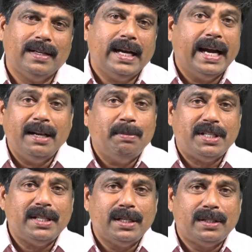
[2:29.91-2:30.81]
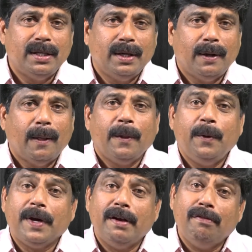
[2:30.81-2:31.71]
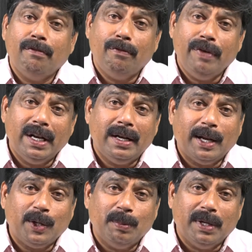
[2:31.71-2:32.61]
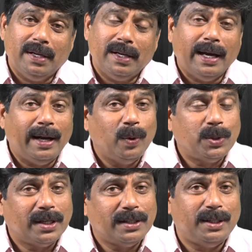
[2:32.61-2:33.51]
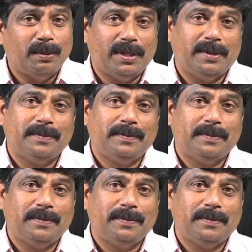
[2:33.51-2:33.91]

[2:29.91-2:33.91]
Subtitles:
And in business, you can win an argument and lose a customer.